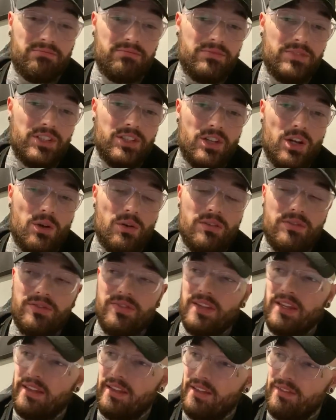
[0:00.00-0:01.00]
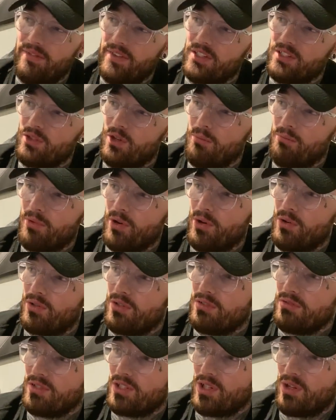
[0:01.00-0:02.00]
if it's not
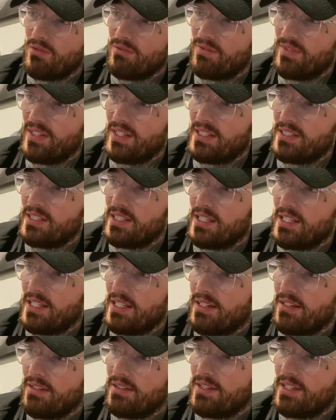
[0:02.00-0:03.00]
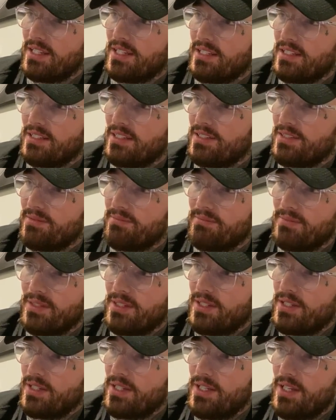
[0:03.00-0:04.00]
broken, don't fix it, and I think
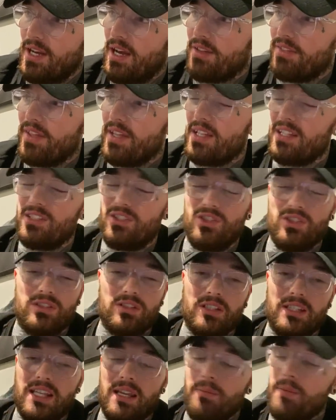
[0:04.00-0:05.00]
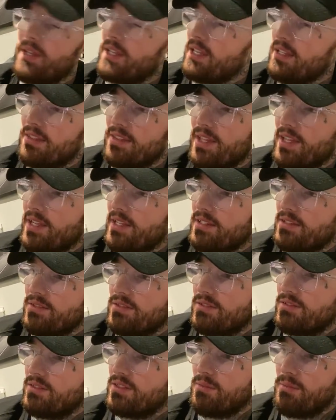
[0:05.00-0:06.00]
it's just a gimmicky thing
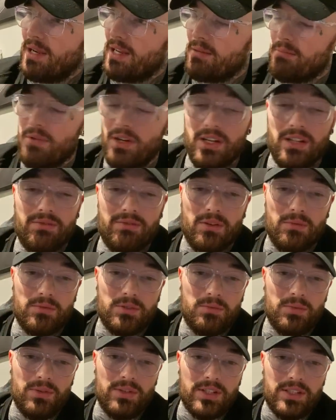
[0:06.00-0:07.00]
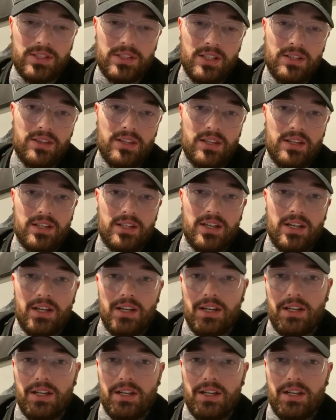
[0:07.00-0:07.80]
to make money from. To be honest, I think